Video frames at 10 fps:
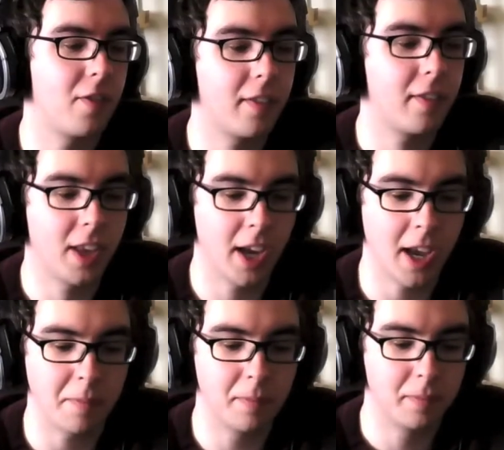you have a
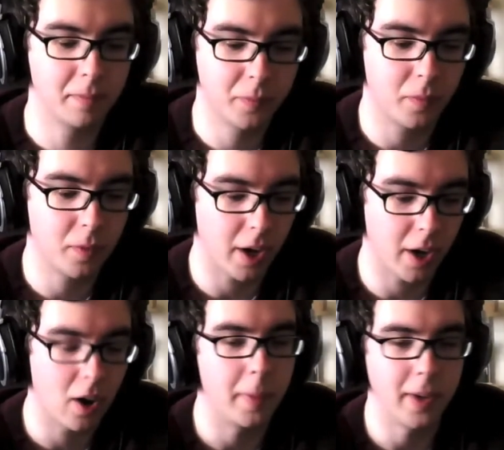game
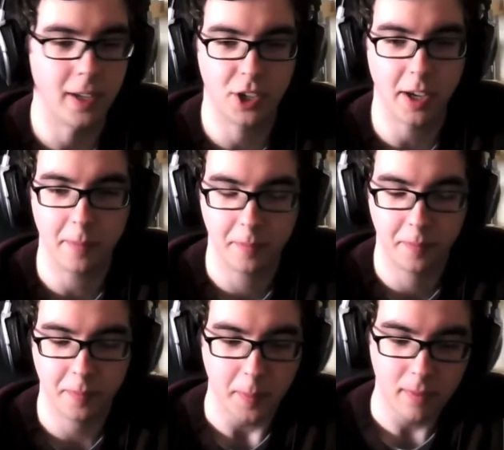like an RPG,
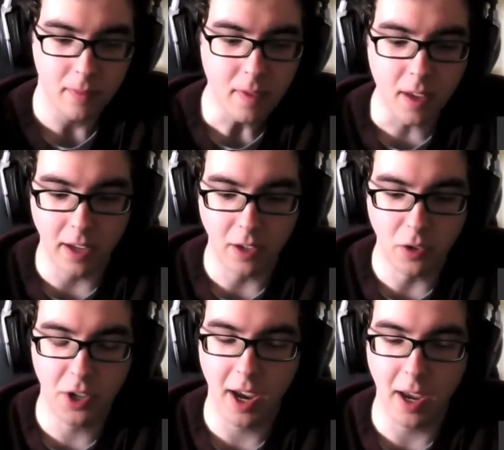and
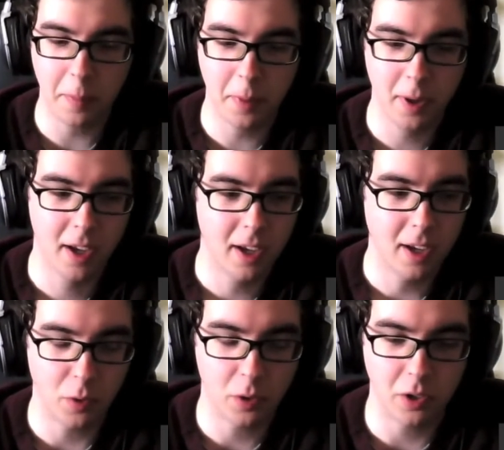you tape
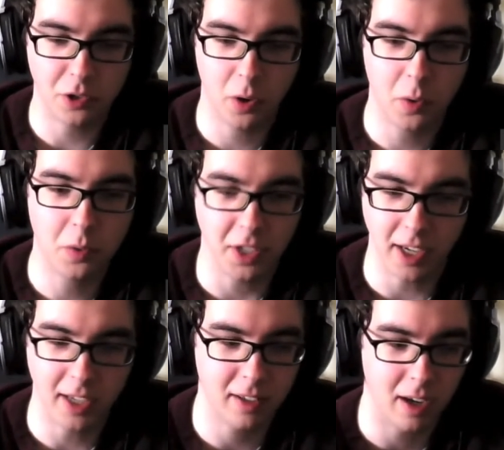your control
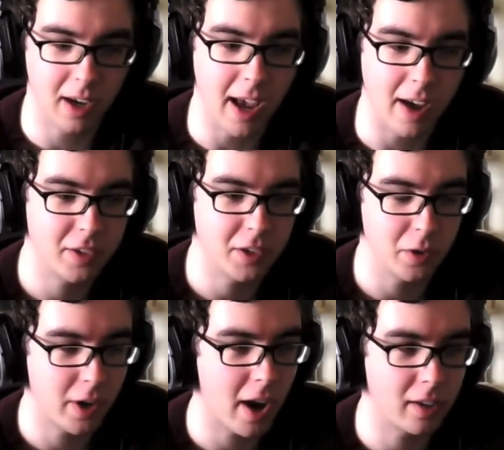stick to the left
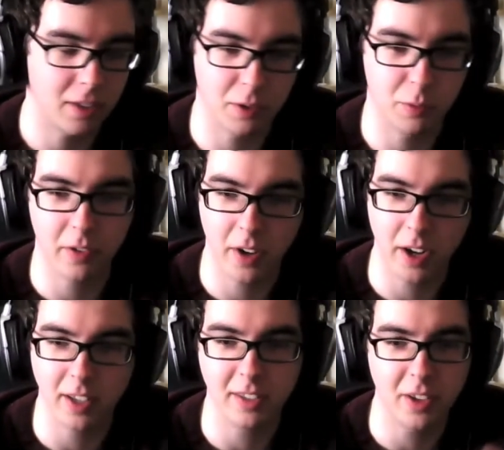so your character's running
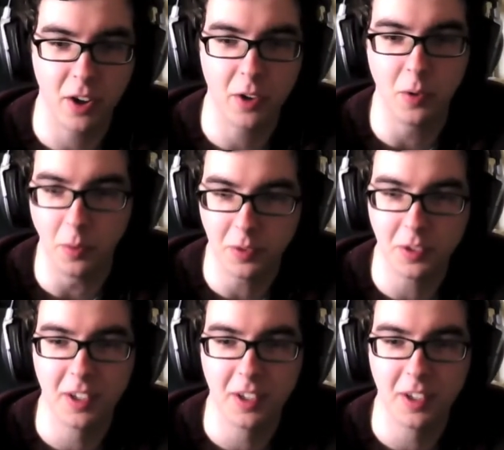around in circles,